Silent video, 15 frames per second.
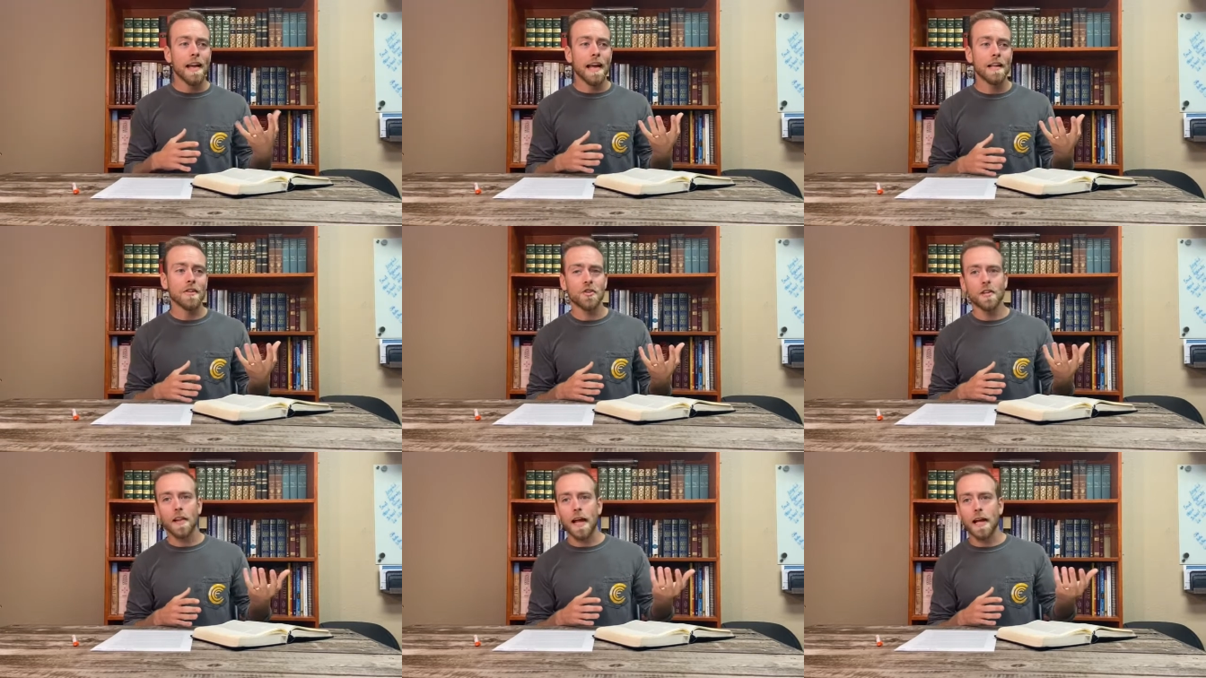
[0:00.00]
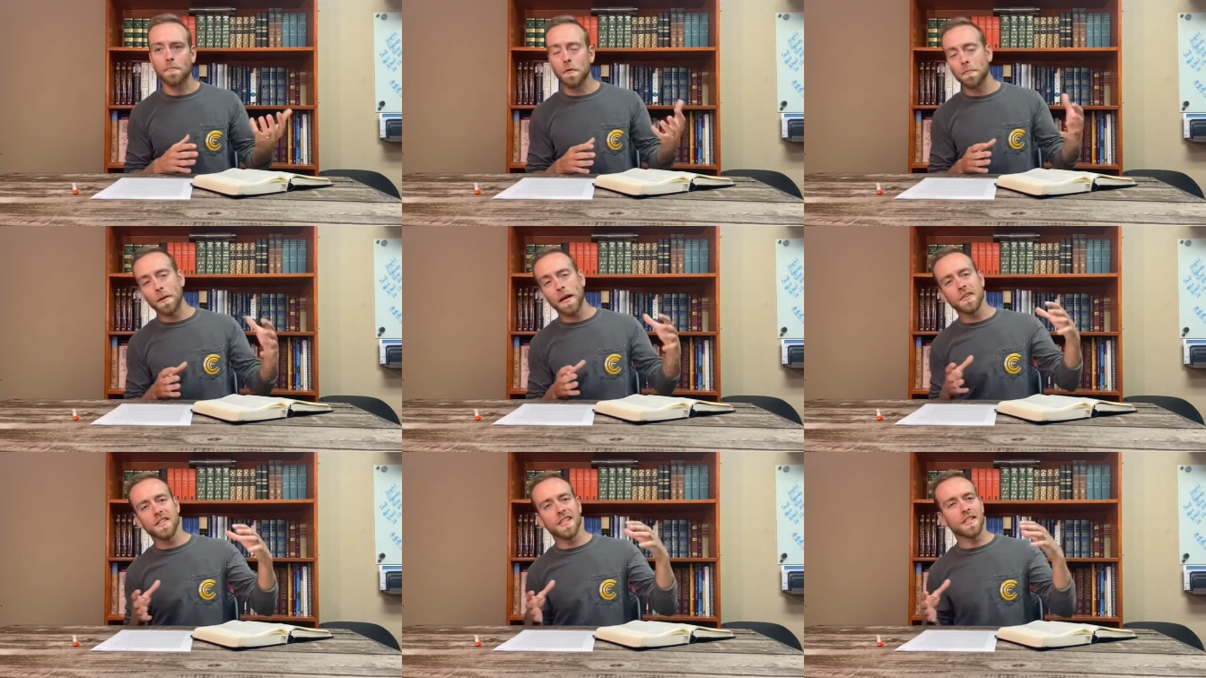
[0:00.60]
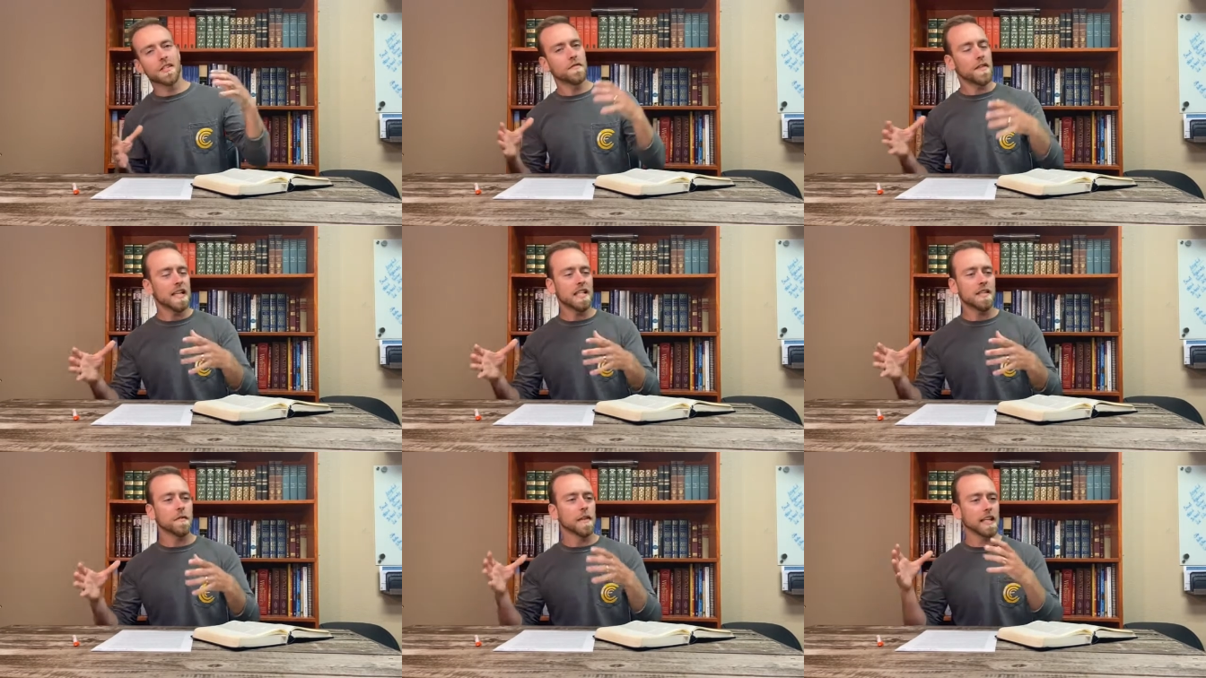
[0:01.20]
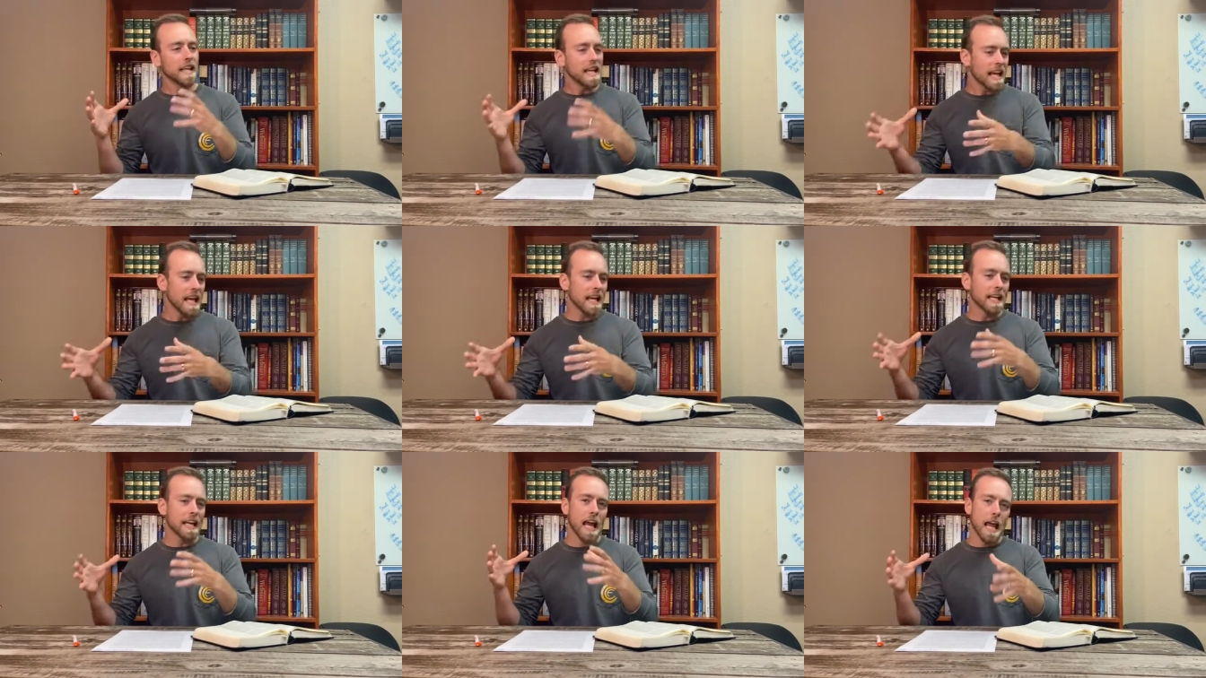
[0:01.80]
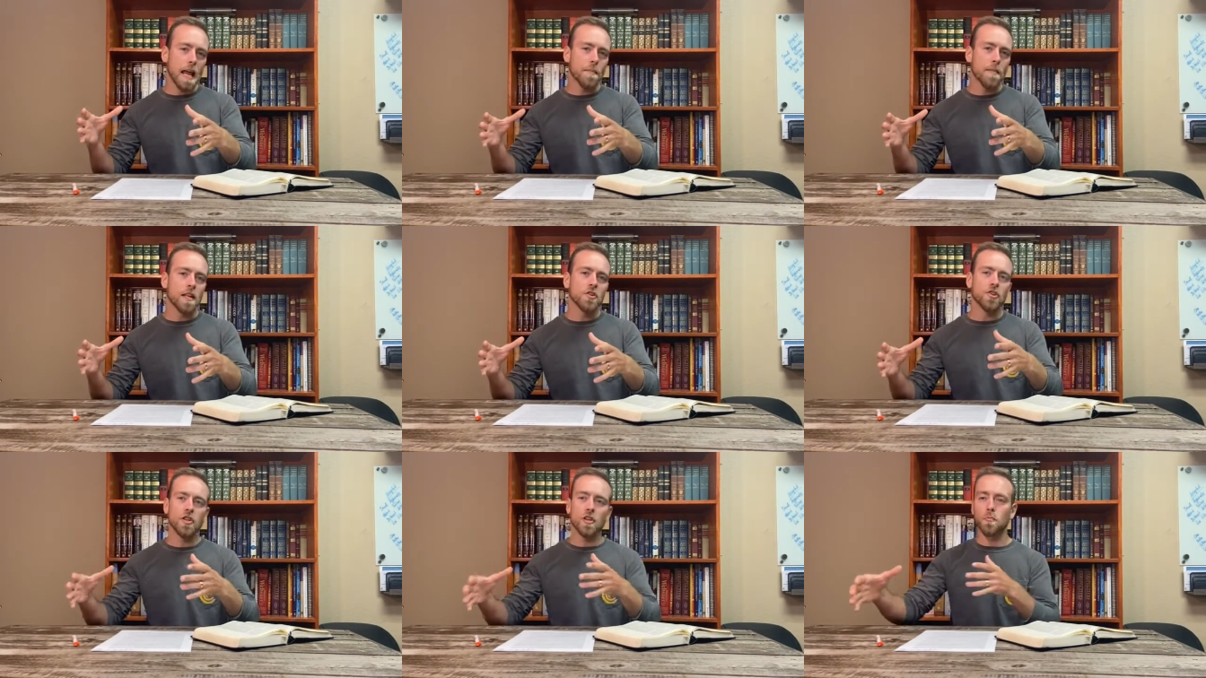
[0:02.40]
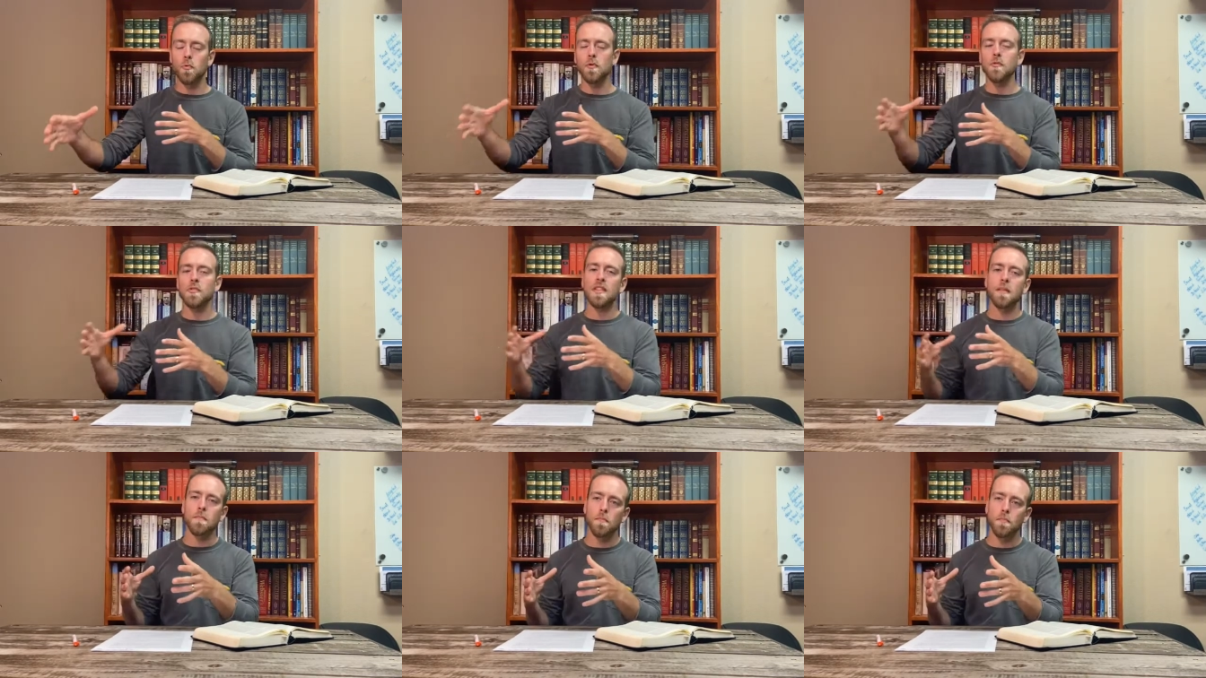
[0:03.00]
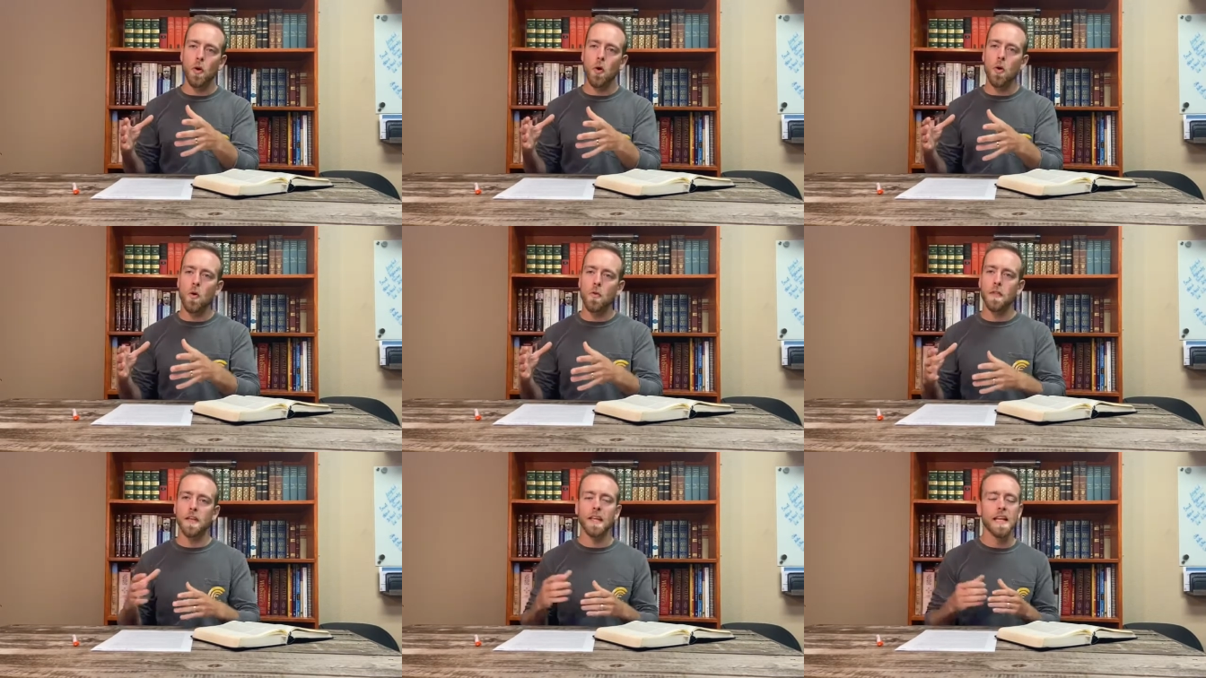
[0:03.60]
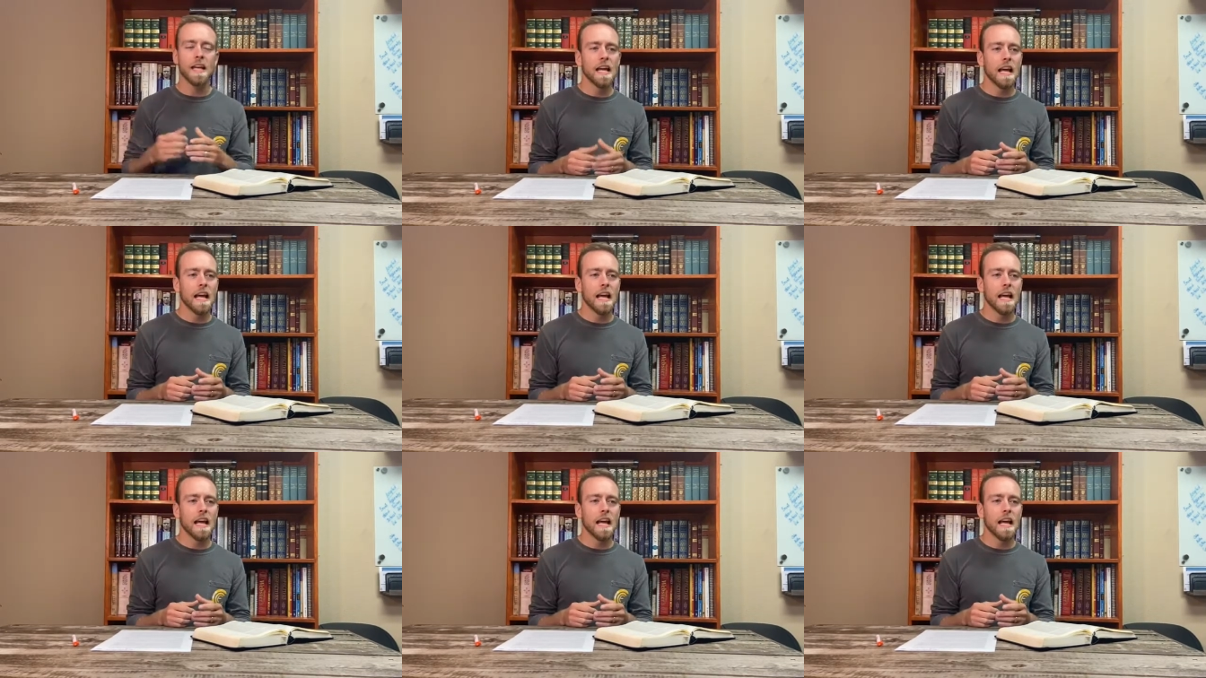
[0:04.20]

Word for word: and she like prepares these feasts for the king and Haman and she woos them both and